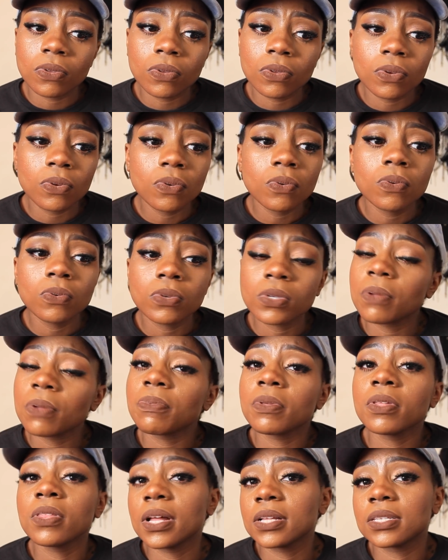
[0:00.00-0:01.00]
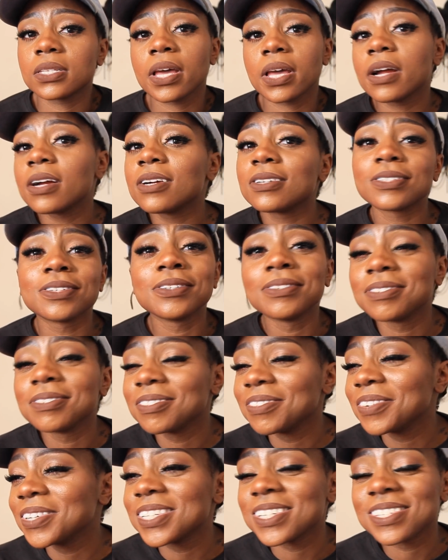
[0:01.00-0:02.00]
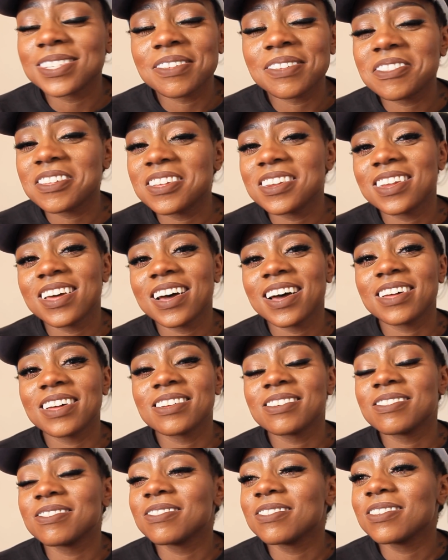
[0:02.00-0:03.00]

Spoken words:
do something that scares you, which is something that I